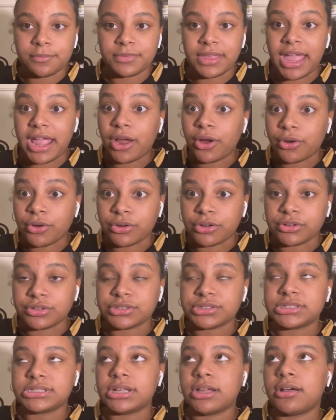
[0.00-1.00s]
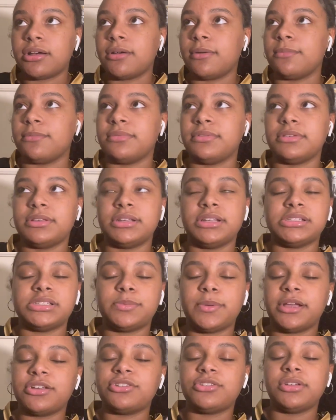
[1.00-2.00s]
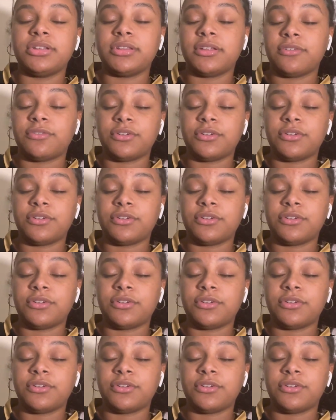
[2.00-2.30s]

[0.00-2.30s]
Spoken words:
errors, especially in the